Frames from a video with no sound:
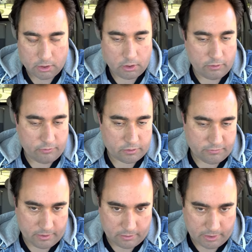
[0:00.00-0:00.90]
of those
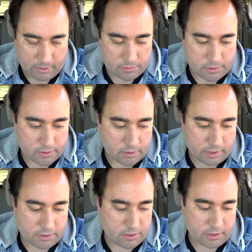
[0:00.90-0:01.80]
video games.
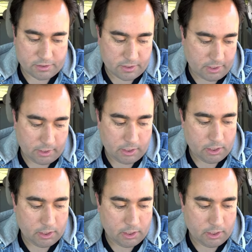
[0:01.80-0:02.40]
Like, so let's say